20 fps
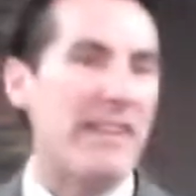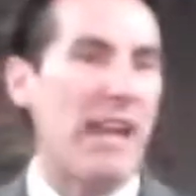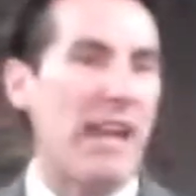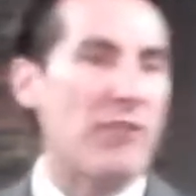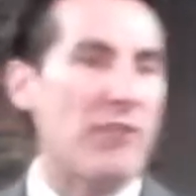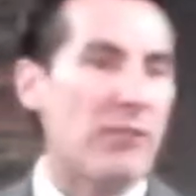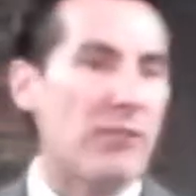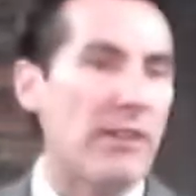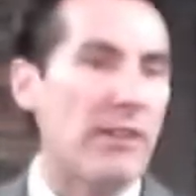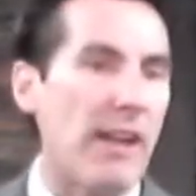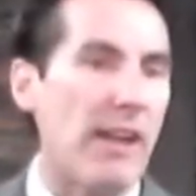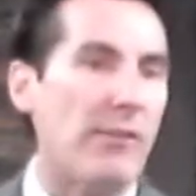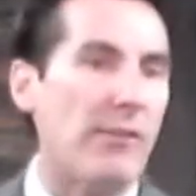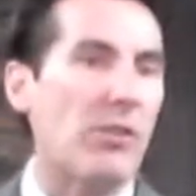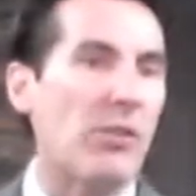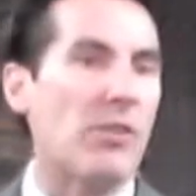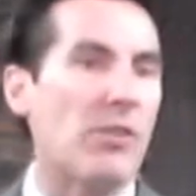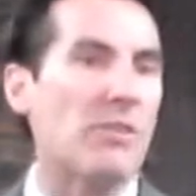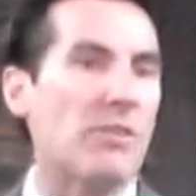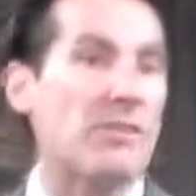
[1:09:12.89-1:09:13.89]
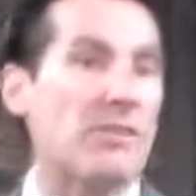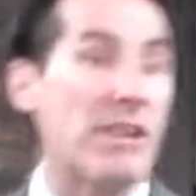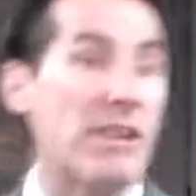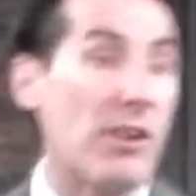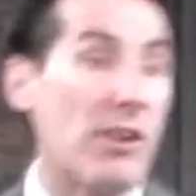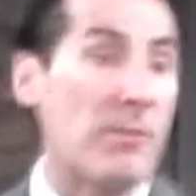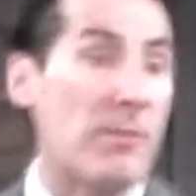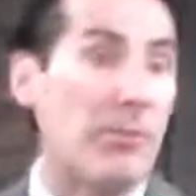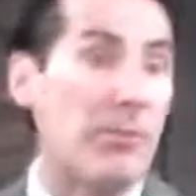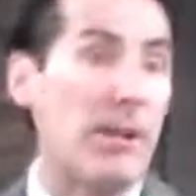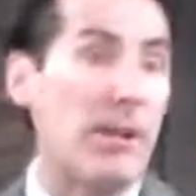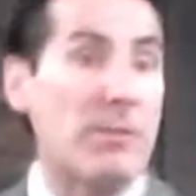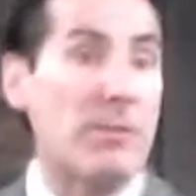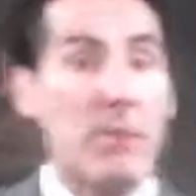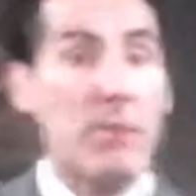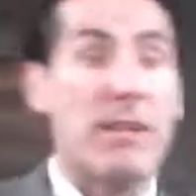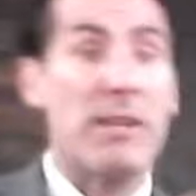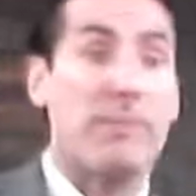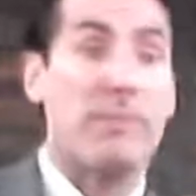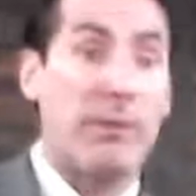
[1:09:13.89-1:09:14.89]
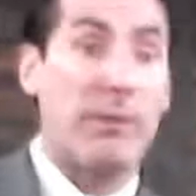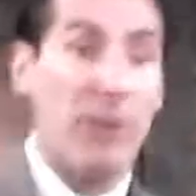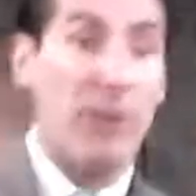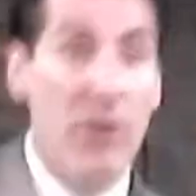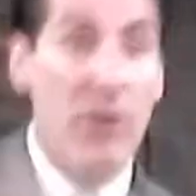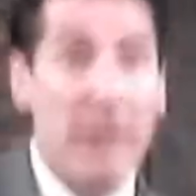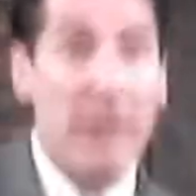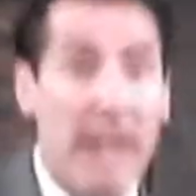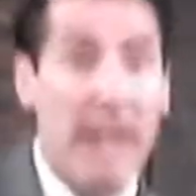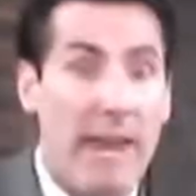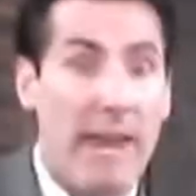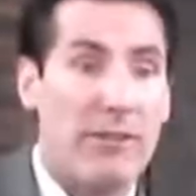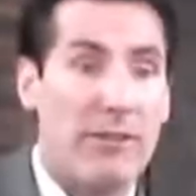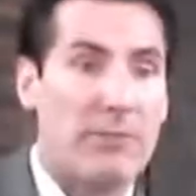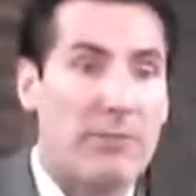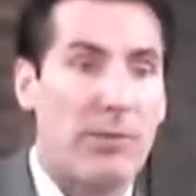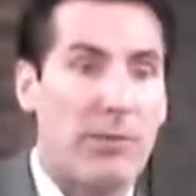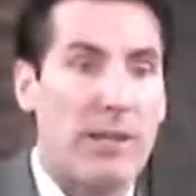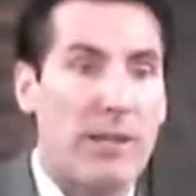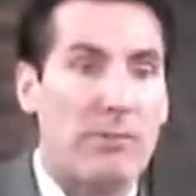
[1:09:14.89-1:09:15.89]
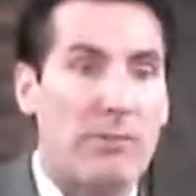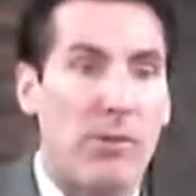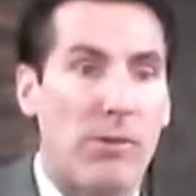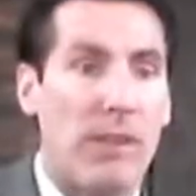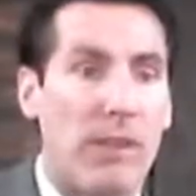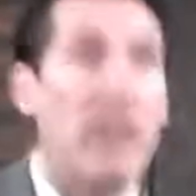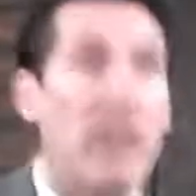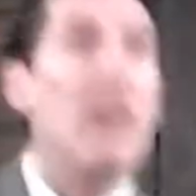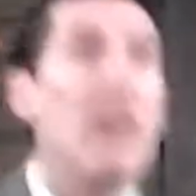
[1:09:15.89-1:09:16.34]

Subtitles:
entry level or starter price points below the average price point.